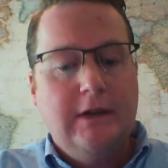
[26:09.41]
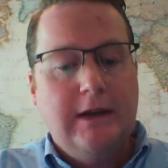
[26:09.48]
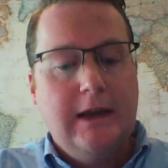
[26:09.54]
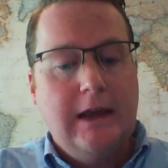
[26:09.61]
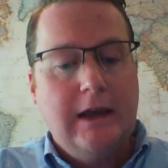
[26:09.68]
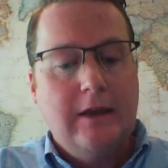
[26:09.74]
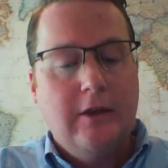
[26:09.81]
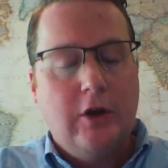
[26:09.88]

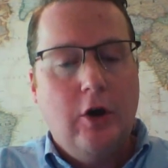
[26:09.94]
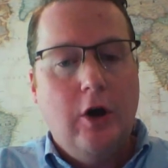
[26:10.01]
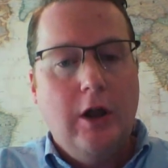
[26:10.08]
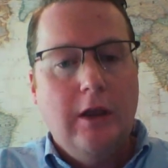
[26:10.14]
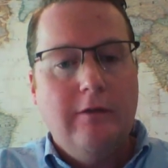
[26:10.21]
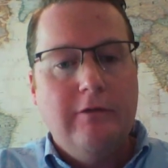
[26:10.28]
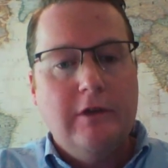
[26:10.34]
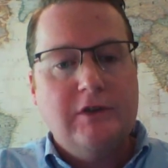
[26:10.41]
today and the
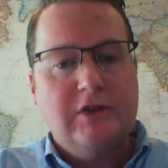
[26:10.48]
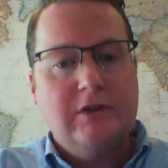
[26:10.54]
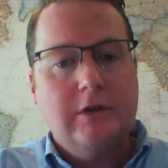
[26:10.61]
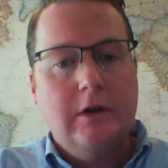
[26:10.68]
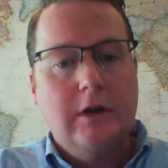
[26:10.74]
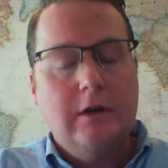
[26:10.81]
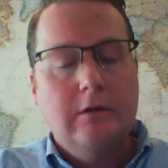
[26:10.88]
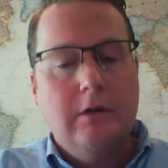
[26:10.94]
call of
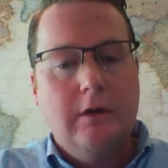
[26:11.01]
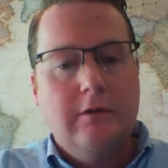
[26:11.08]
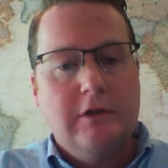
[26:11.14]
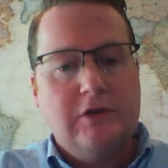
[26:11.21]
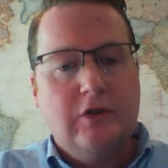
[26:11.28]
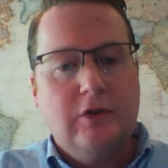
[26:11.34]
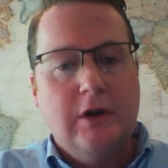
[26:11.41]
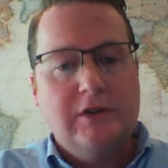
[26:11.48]

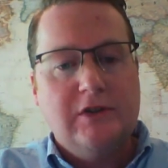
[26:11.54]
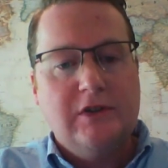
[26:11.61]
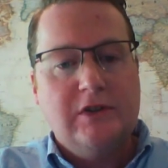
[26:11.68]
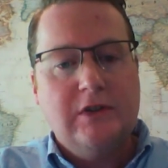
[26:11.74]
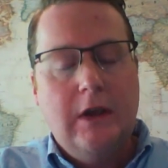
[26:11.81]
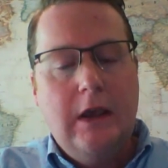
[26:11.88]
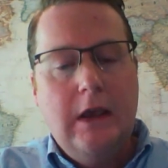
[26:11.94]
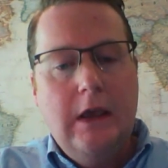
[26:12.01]
this crisis.